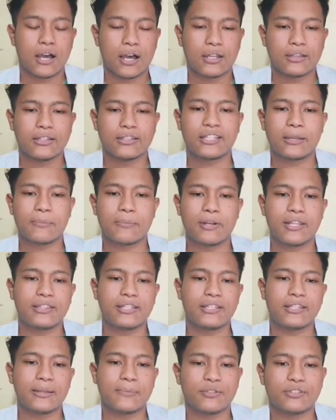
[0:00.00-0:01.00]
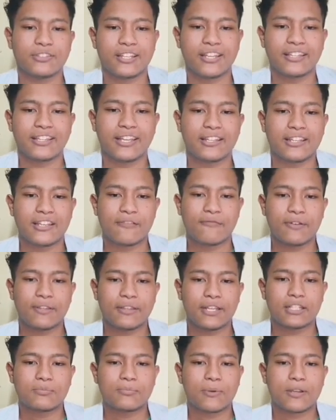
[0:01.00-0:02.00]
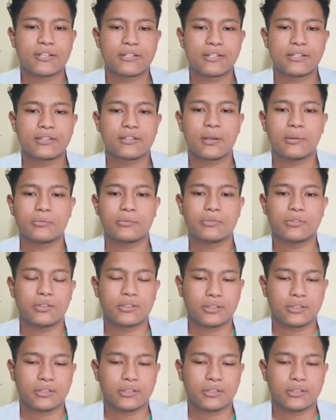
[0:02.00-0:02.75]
The stability demonstrates that even as pressure drops,